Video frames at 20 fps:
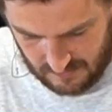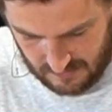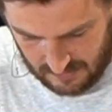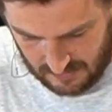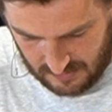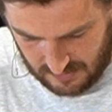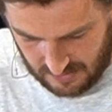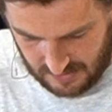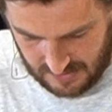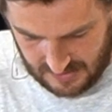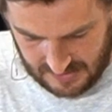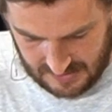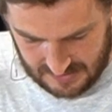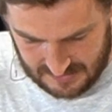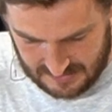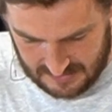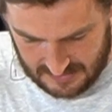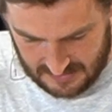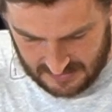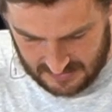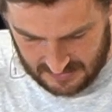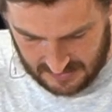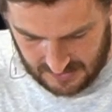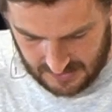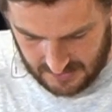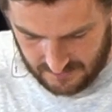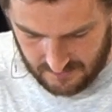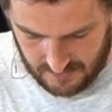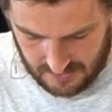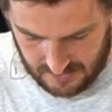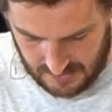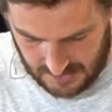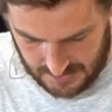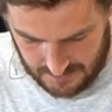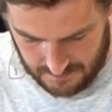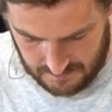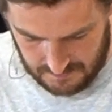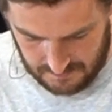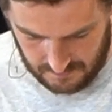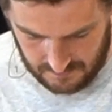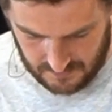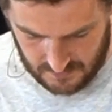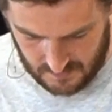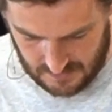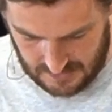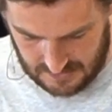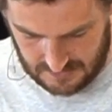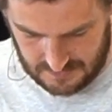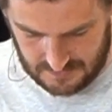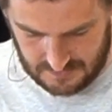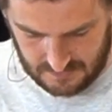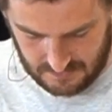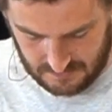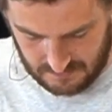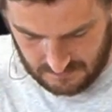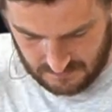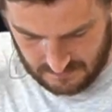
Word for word: Well, God has given them to us.